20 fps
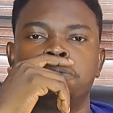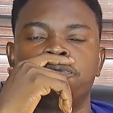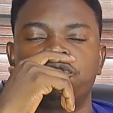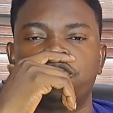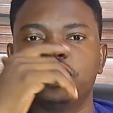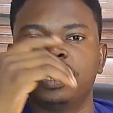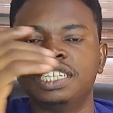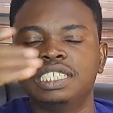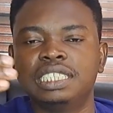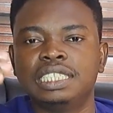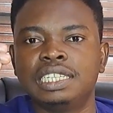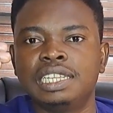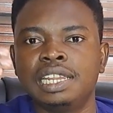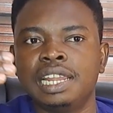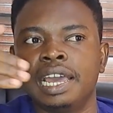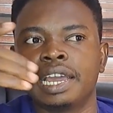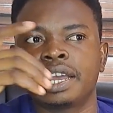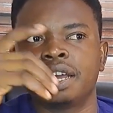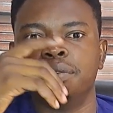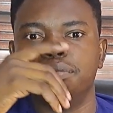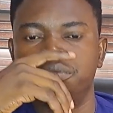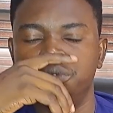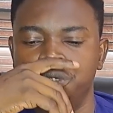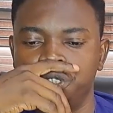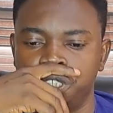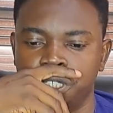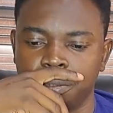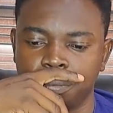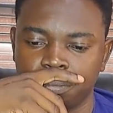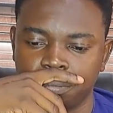For a city like
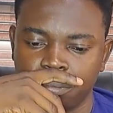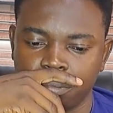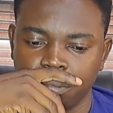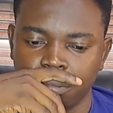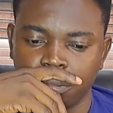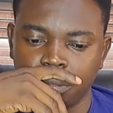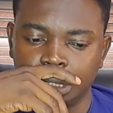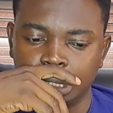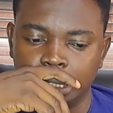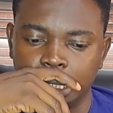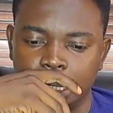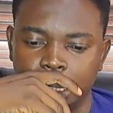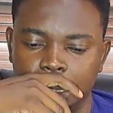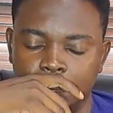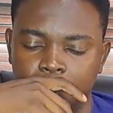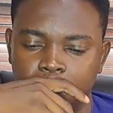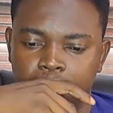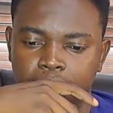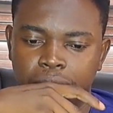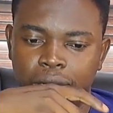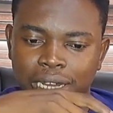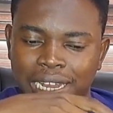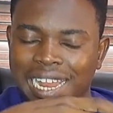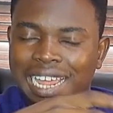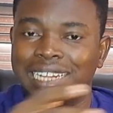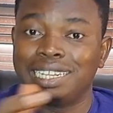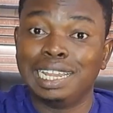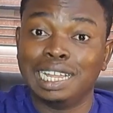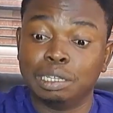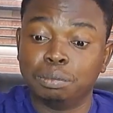Abuja,
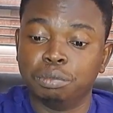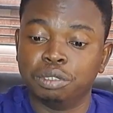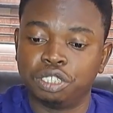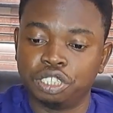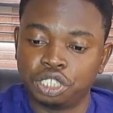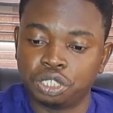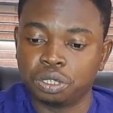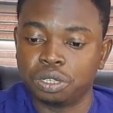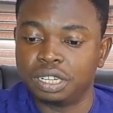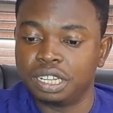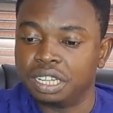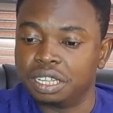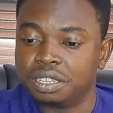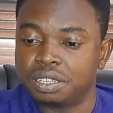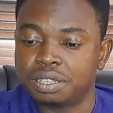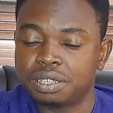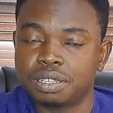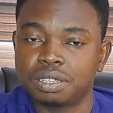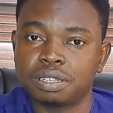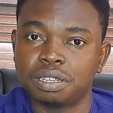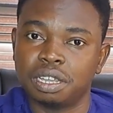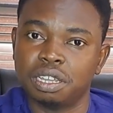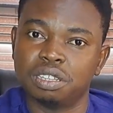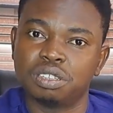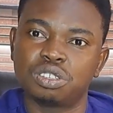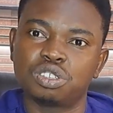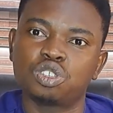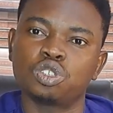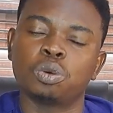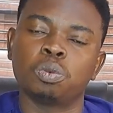land administration it's
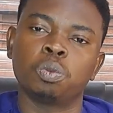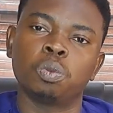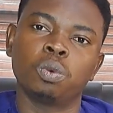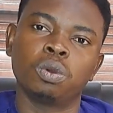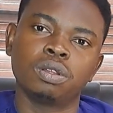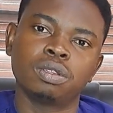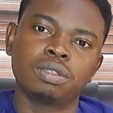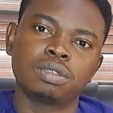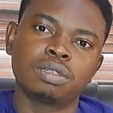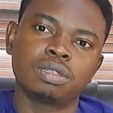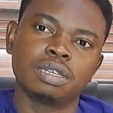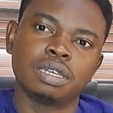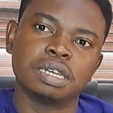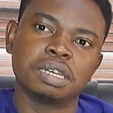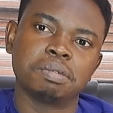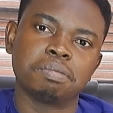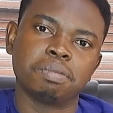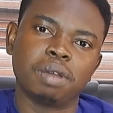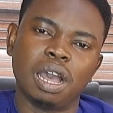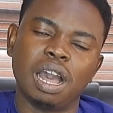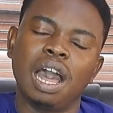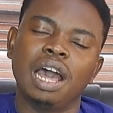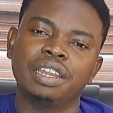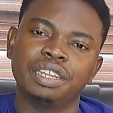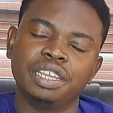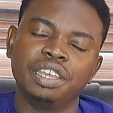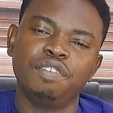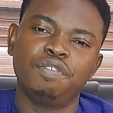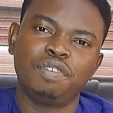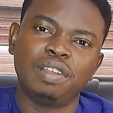somewhat,
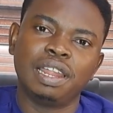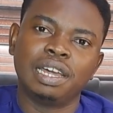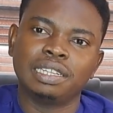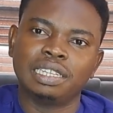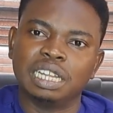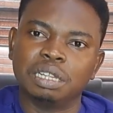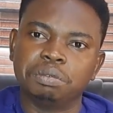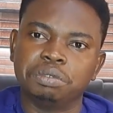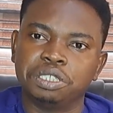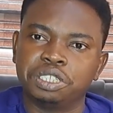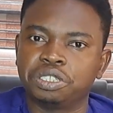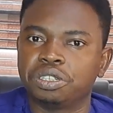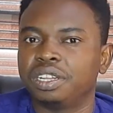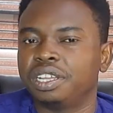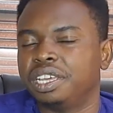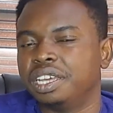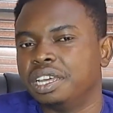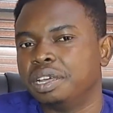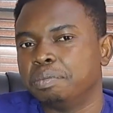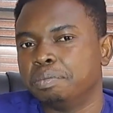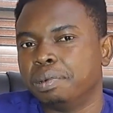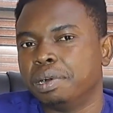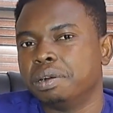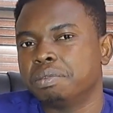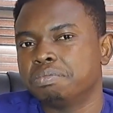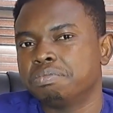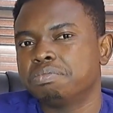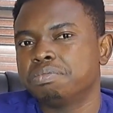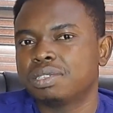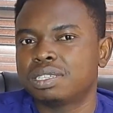I'd give land administration here
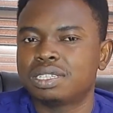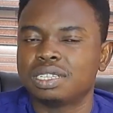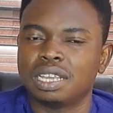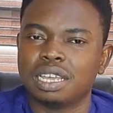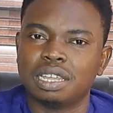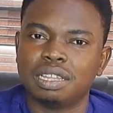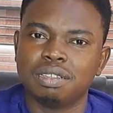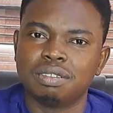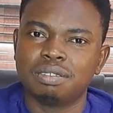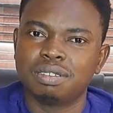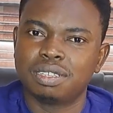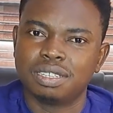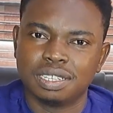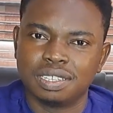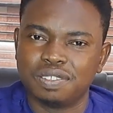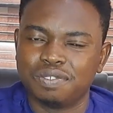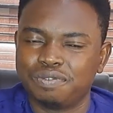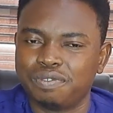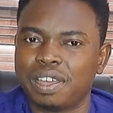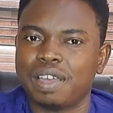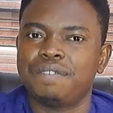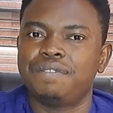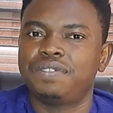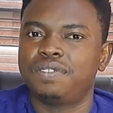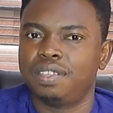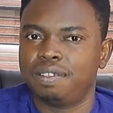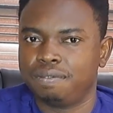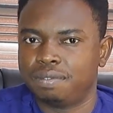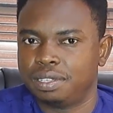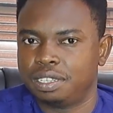about say
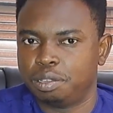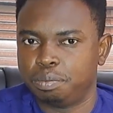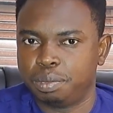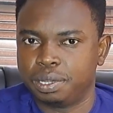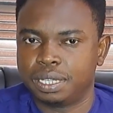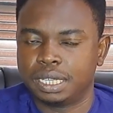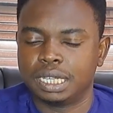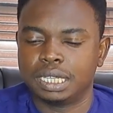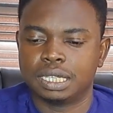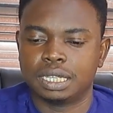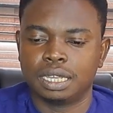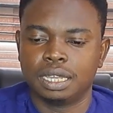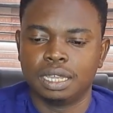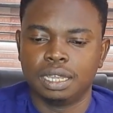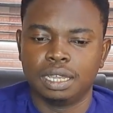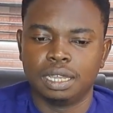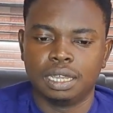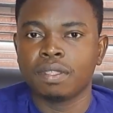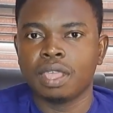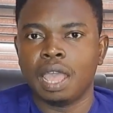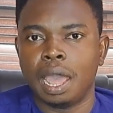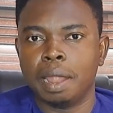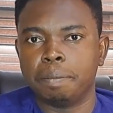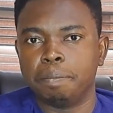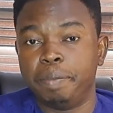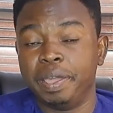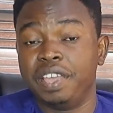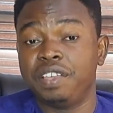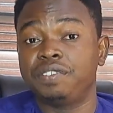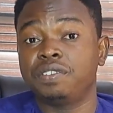65-70%.
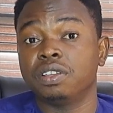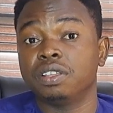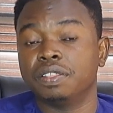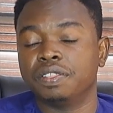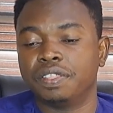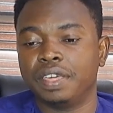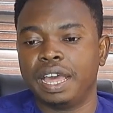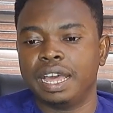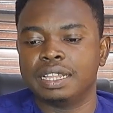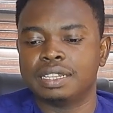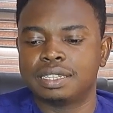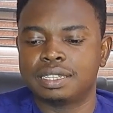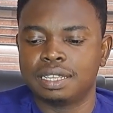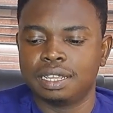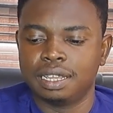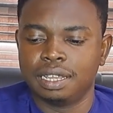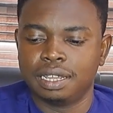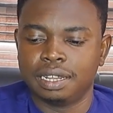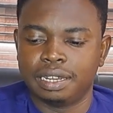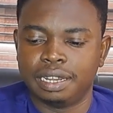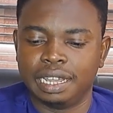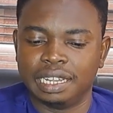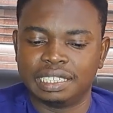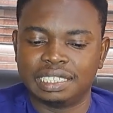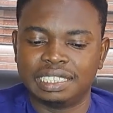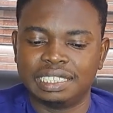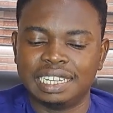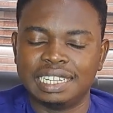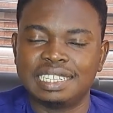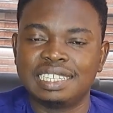And based on that, there are
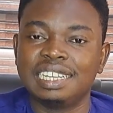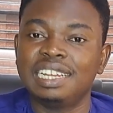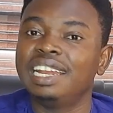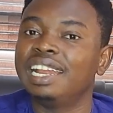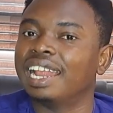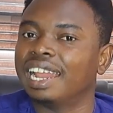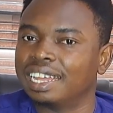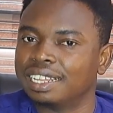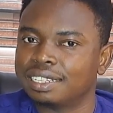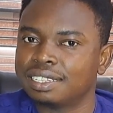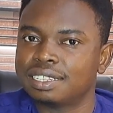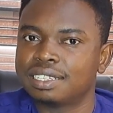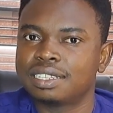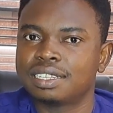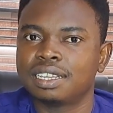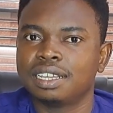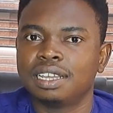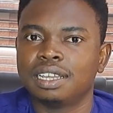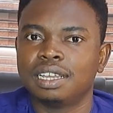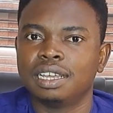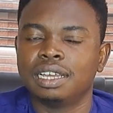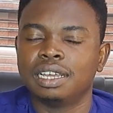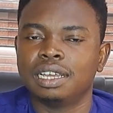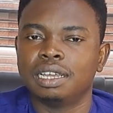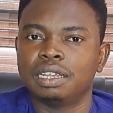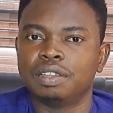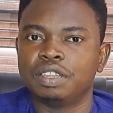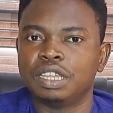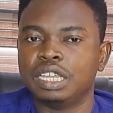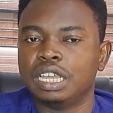certain lands
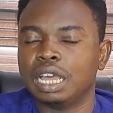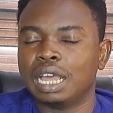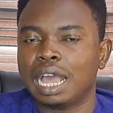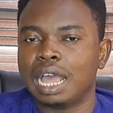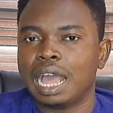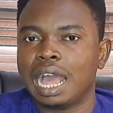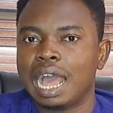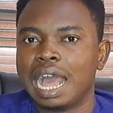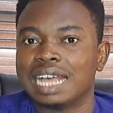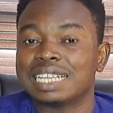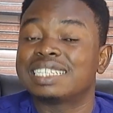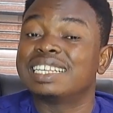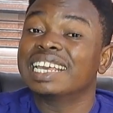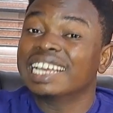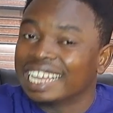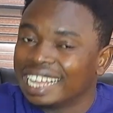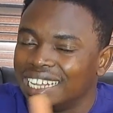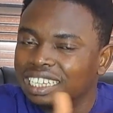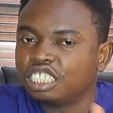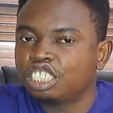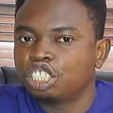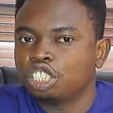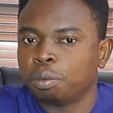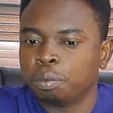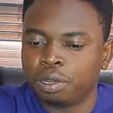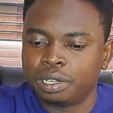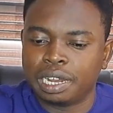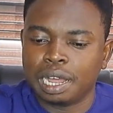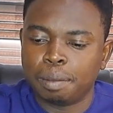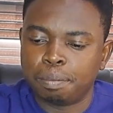as against
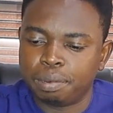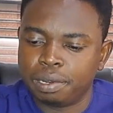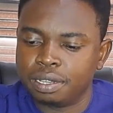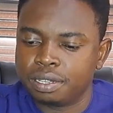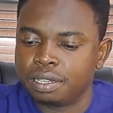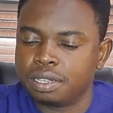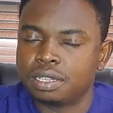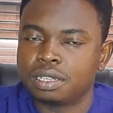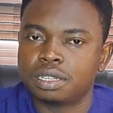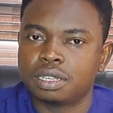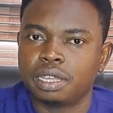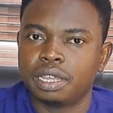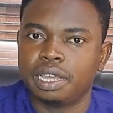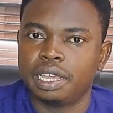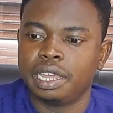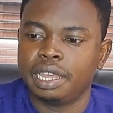some other places.